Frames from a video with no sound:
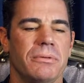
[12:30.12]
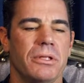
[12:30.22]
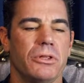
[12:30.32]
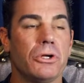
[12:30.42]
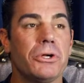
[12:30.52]

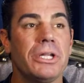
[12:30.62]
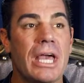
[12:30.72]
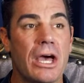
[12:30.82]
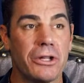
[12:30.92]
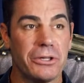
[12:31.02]
learning
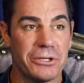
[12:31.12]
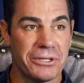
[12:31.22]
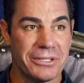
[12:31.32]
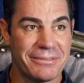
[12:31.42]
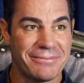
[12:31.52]
how to
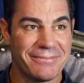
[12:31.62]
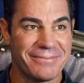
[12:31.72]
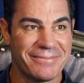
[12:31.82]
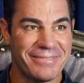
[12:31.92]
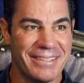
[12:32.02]
learn
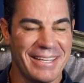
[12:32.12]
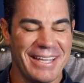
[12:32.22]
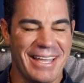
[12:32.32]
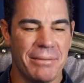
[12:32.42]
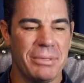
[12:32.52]

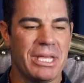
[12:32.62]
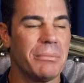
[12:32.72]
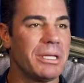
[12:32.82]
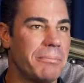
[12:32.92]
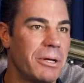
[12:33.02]
and
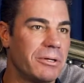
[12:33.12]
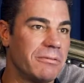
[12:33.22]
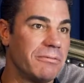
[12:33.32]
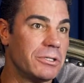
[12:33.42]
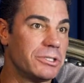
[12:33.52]
becoming a better
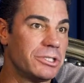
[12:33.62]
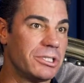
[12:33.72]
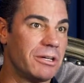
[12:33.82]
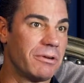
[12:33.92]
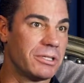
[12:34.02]

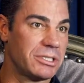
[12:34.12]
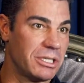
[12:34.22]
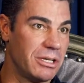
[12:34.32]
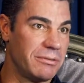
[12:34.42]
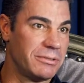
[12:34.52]
version of
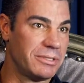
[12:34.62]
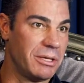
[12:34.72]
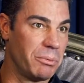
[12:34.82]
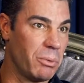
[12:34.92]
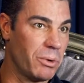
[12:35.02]
ourselves
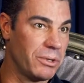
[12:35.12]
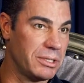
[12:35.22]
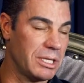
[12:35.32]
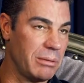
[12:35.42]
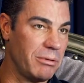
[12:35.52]
than we were the
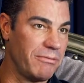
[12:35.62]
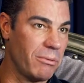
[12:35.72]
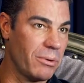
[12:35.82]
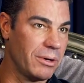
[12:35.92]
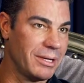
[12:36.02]
day
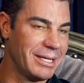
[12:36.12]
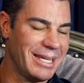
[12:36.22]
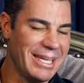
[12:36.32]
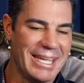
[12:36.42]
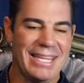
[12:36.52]
before,
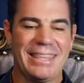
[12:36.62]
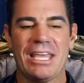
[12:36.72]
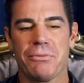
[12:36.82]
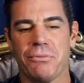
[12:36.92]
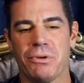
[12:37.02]

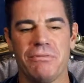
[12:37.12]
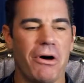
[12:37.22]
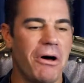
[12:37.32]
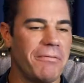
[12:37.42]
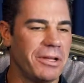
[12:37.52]
anything
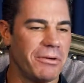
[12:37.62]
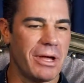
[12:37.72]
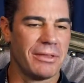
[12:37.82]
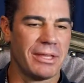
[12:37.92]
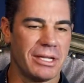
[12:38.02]
revolving
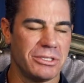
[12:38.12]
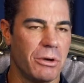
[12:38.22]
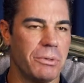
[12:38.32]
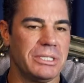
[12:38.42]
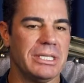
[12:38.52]
around that is
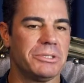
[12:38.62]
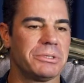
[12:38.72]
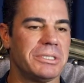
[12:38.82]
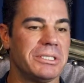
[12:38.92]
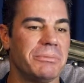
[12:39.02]
always
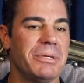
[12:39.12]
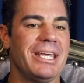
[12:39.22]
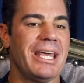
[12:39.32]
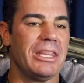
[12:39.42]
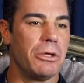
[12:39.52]
interesting to
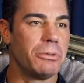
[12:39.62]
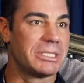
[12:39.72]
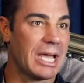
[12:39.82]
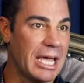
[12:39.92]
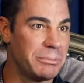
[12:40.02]
me, and those
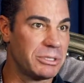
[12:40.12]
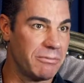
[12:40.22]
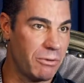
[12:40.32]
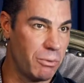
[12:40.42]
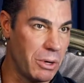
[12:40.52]
types
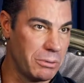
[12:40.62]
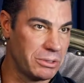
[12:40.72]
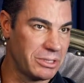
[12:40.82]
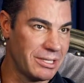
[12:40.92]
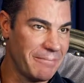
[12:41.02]
of
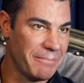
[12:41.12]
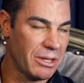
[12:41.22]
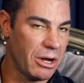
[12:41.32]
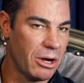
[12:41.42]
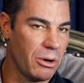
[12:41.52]
quotes
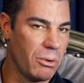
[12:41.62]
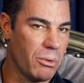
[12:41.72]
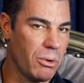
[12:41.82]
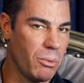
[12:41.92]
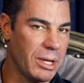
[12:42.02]
are
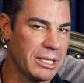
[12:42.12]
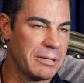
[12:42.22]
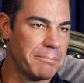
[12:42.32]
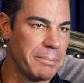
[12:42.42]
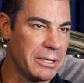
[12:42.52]
what
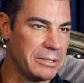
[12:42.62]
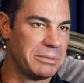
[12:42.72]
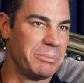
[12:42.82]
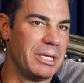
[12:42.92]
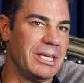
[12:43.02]

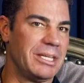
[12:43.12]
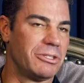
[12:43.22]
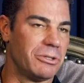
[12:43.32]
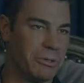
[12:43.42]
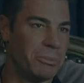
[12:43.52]
compels me
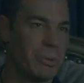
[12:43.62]
to learn